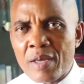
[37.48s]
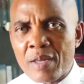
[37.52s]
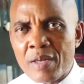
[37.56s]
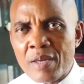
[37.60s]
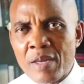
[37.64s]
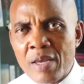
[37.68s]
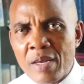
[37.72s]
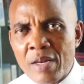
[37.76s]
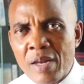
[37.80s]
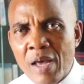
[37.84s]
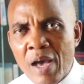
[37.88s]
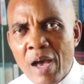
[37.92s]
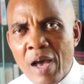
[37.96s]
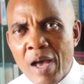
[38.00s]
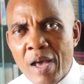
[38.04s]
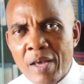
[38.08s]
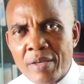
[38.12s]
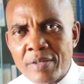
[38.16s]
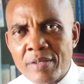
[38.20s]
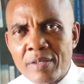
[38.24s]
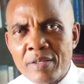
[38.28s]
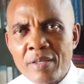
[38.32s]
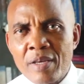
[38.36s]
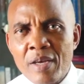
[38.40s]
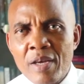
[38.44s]

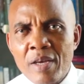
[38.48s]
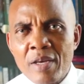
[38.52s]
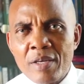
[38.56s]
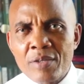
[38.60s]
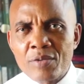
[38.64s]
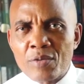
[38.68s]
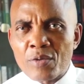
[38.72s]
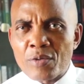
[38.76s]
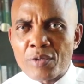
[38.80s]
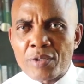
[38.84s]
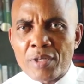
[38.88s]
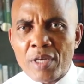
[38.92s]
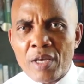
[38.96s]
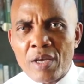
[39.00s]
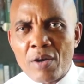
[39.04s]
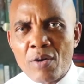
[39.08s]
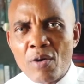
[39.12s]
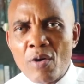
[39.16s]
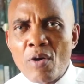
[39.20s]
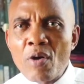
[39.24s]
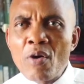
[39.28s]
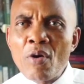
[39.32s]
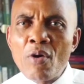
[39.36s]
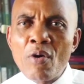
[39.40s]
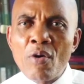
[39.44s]
Ninas to say,
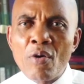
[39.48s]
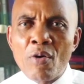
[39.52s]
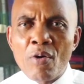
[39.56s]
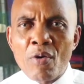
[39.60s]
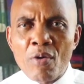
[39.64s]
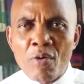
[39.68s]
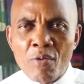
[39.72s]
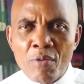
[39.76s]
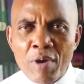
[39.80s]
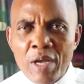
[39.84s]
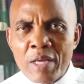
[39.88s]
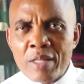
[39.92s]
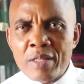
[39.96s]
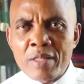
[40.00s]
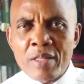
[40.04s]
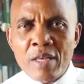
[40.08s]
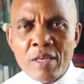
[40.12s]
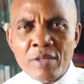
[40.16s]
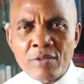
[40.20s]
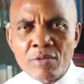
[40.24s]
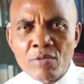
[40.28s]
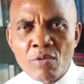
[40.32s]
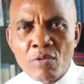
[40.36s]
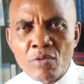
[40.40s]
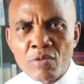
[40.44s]
oh, when
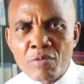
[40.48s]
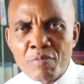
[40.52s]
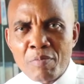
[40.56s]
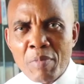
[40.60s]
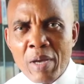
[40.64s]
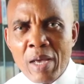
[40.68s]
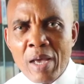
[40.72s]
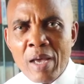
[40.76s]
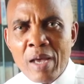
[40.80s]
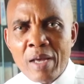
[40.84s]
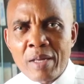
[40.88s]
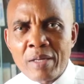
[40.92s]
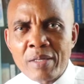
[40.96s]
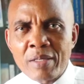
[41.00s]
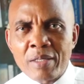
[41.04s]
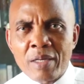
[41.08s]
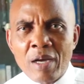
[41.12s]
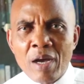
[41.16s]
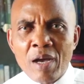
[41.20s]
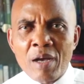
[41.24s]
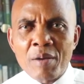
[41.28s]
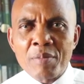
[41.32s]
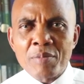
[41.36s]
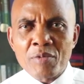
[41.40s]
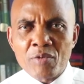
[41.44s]
this good man
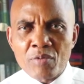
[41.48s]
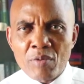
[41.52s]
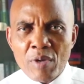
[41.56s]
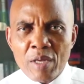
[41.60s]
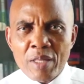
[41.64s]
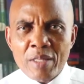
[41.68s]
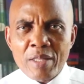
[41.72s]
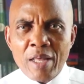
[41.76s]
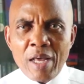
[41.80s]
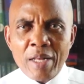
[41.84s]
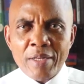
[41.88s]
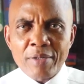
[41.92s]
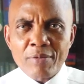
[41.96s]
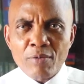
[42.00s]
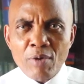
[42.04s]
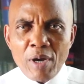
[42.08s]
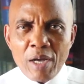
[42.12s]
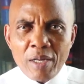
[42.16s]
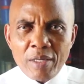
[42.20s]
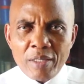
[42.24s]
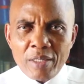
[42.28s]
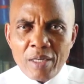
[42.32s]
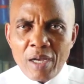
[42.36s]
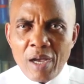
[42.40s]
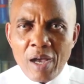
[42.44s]
comes, when that
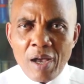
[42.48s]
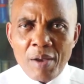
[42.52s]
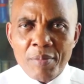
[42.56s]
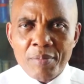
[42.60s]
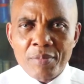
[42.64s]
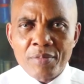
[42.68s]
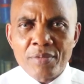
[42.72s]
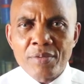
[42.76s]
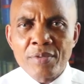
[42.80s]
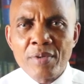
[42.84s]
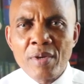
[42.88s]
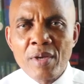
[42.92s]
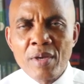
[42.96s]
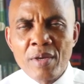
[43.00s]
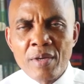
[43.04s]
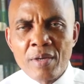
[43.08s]
one comes,